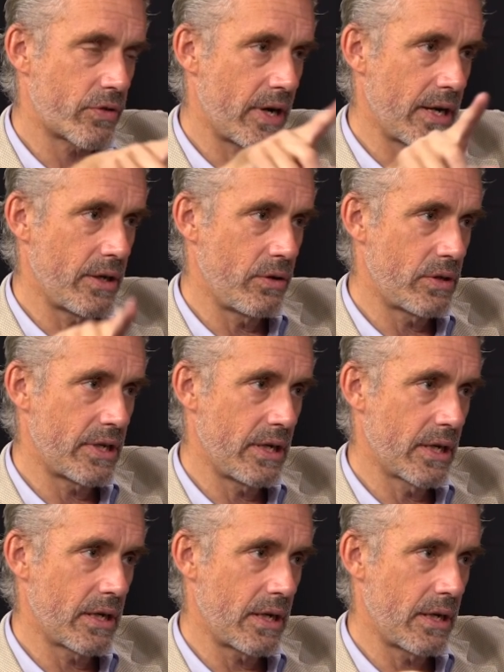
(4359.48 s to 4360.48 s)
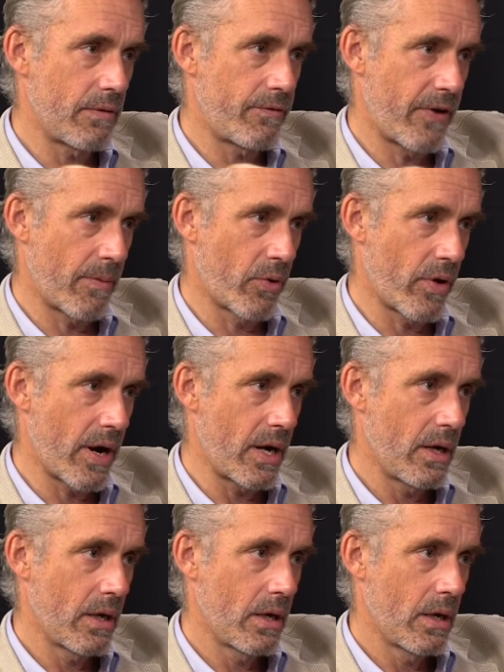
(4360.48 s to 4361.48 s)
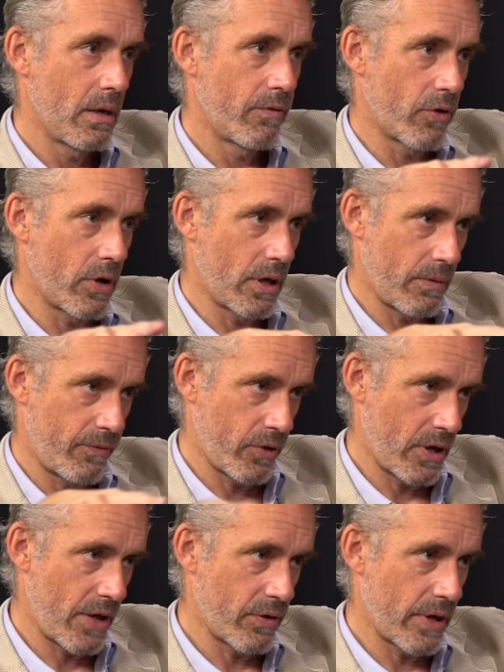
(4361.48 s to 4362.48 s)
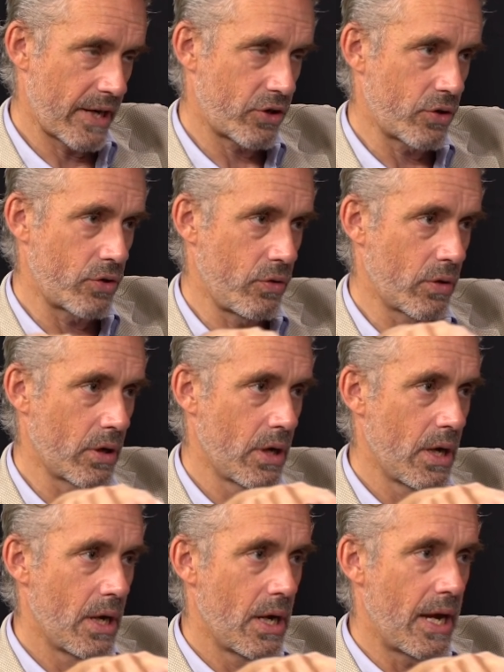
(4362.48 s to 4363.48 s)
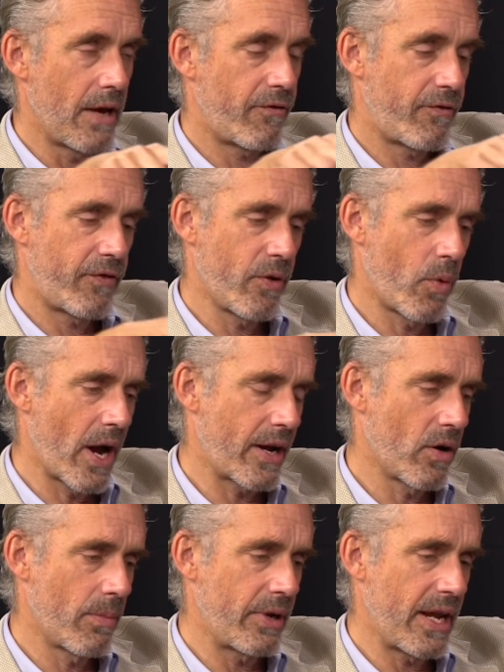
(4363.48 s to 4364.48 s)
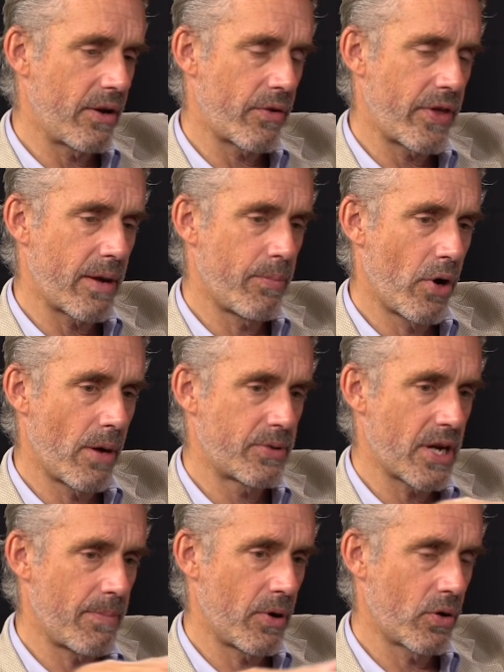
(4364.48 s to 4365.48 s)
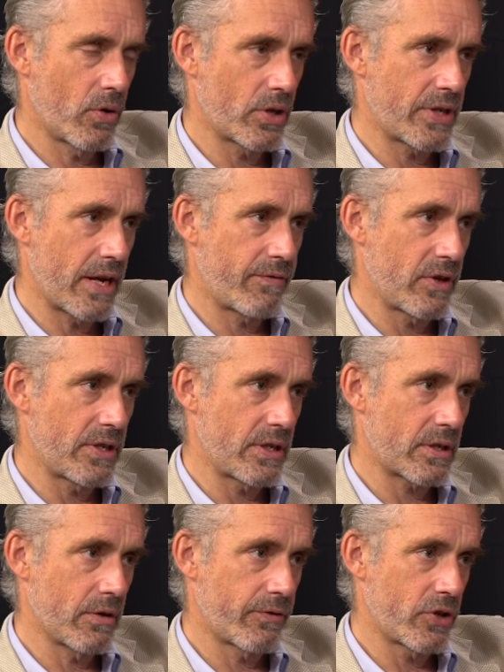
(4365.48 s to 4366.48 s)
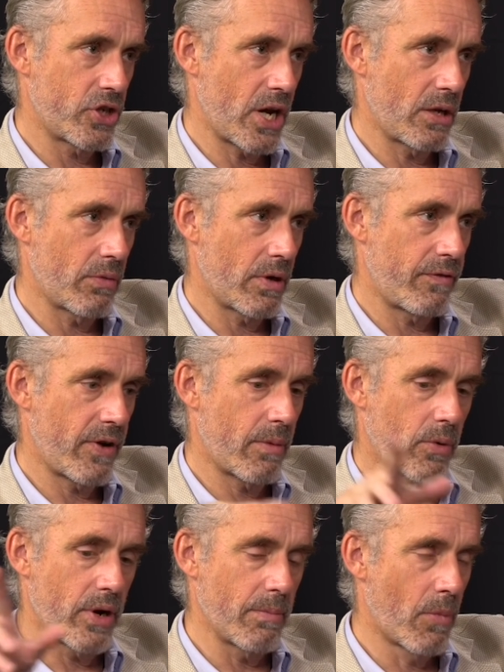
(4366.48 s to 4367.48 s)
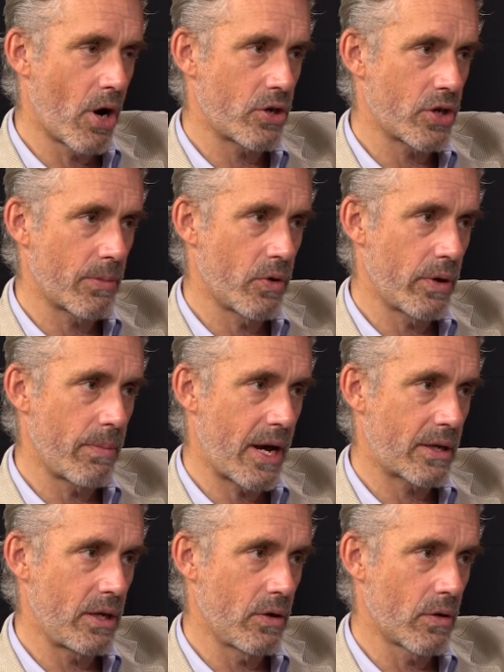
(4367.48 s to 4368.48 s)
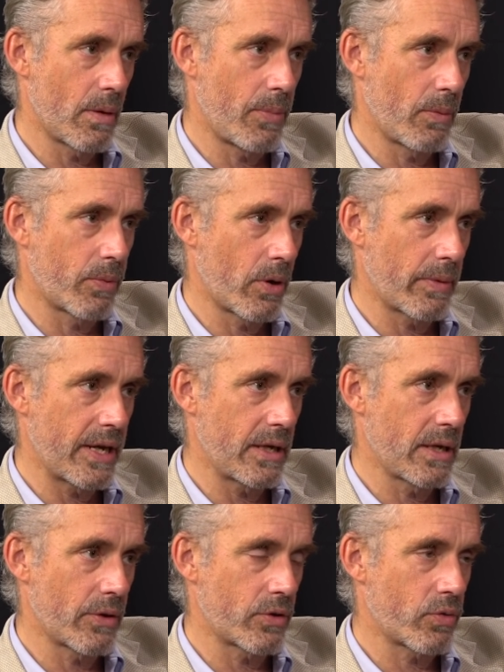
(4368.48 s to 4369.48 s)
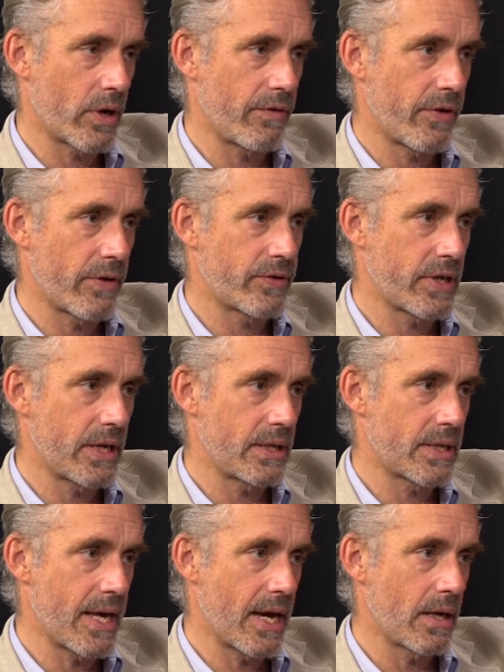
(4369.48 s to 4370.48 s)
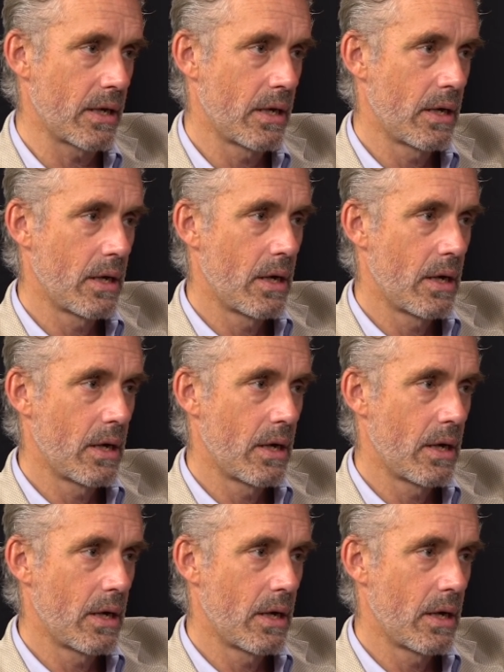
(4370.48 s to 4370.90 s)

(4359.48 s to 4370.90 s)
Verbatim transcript: Australia and New Zealand in February for, a, for another lecture tour. If the Y Combinator thing pops up, I'll go to San Francisco for January and February. In March, I'm going back to Europe. I'll probably hit another 25 cities then.